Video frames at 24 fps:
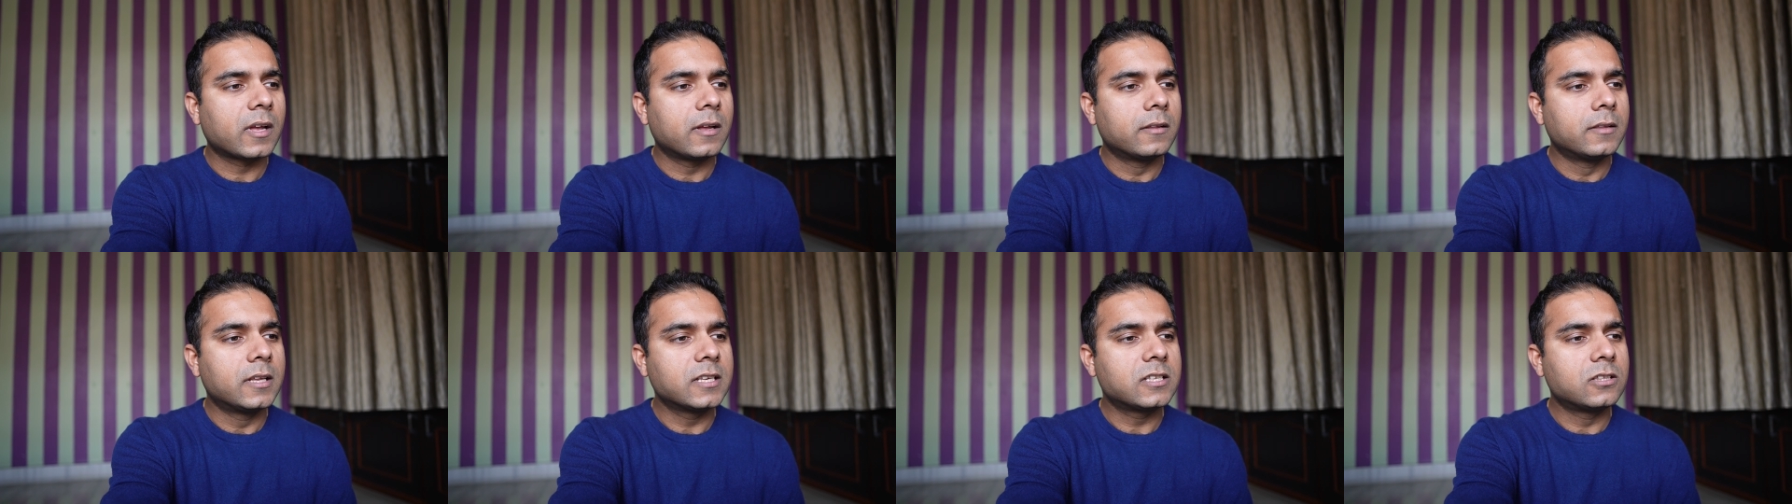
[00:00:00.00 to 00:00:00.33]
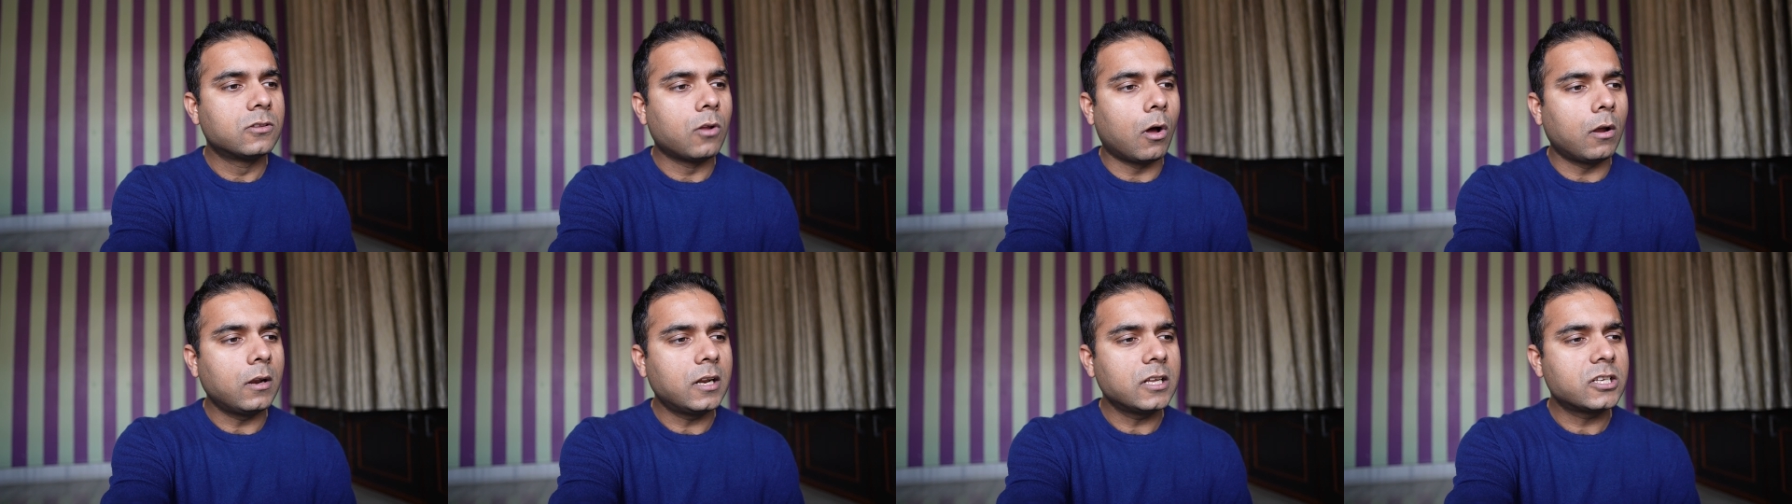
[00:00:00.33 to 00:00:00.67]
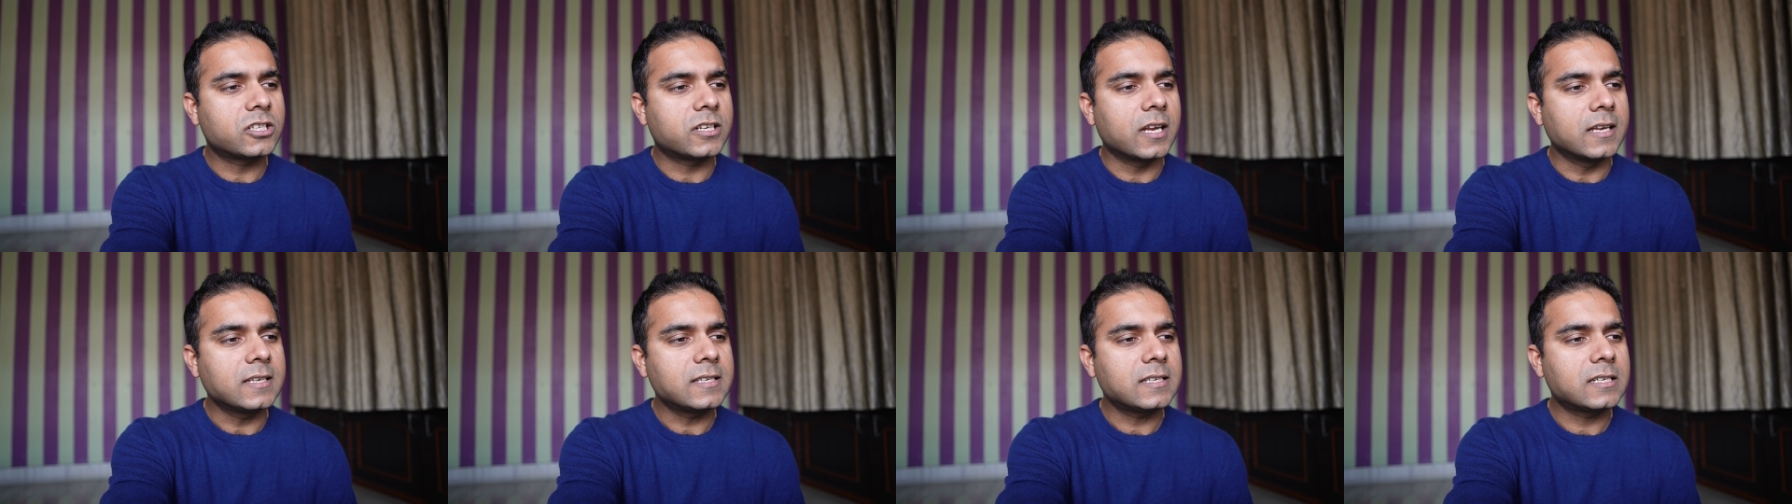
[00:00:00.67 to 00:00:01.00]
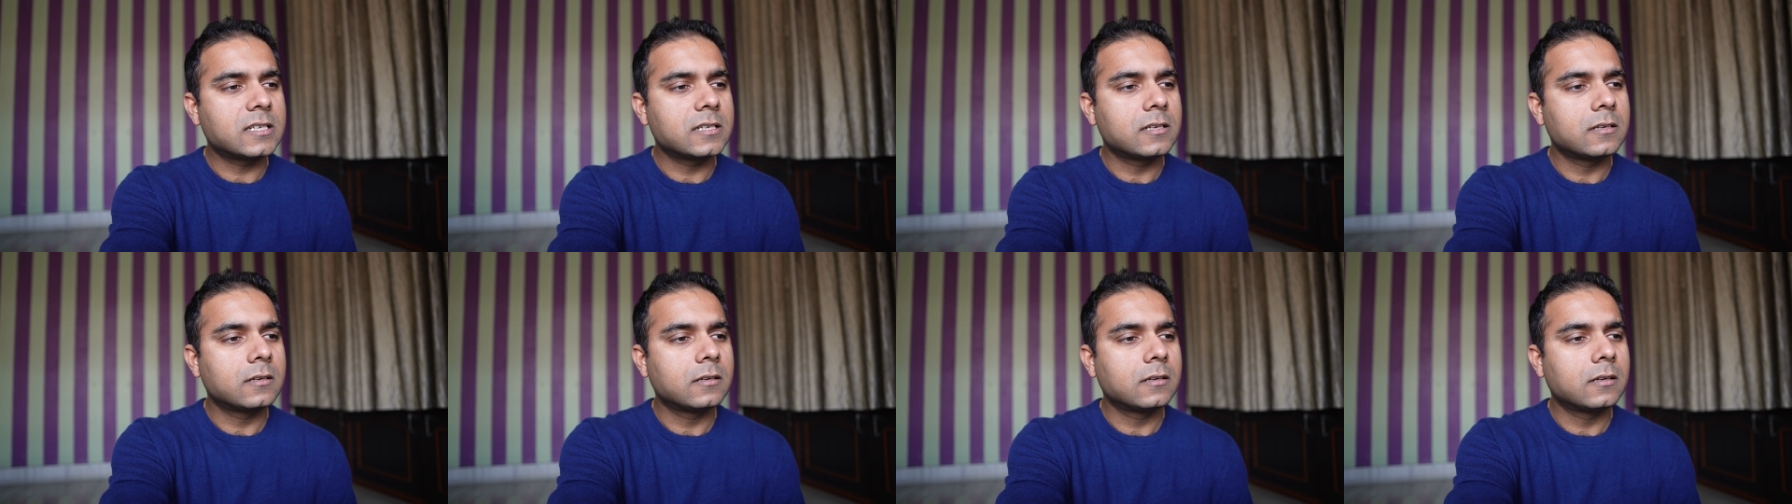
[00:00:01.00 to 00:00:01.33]
this knowledge
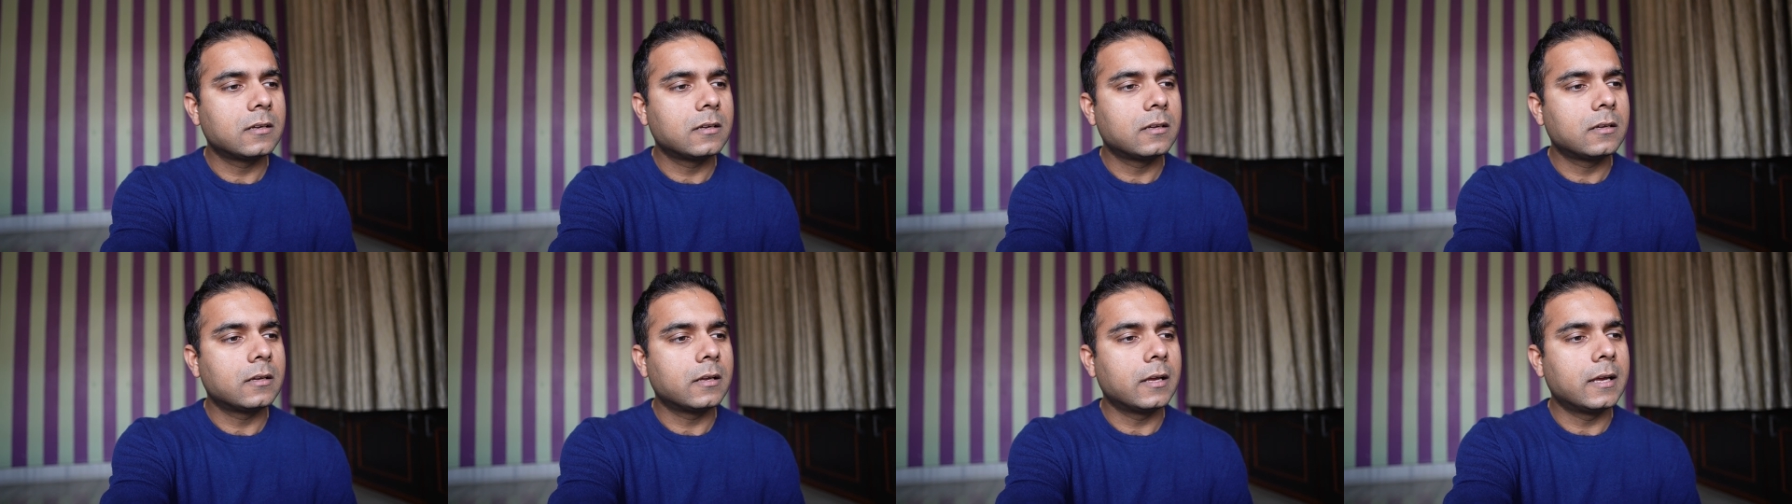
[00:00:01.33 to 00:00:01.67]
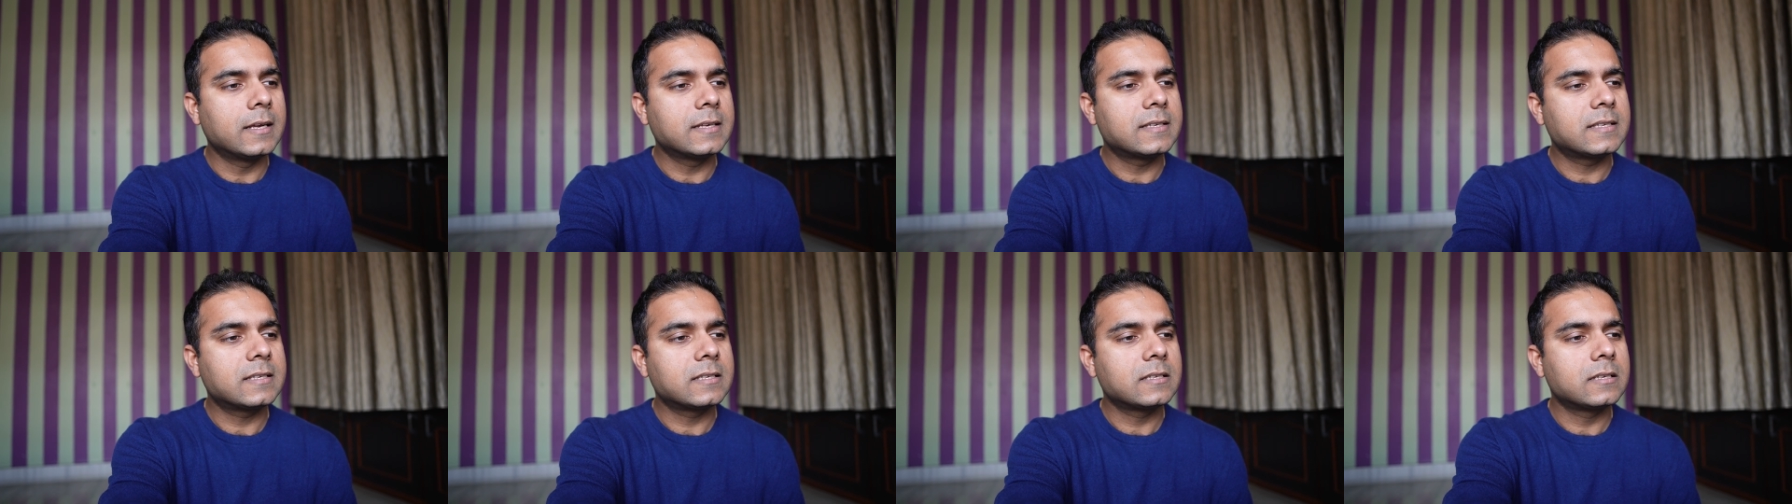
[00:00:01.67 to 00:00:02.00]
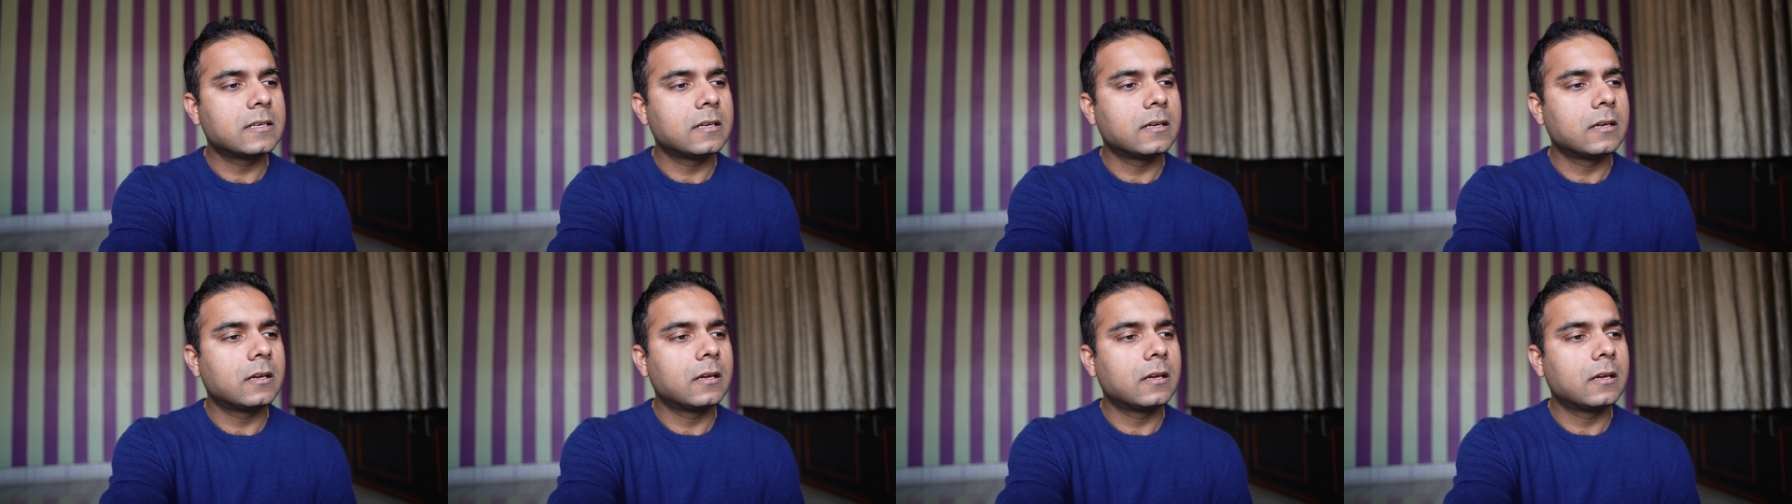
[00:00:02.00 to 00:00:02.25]
test is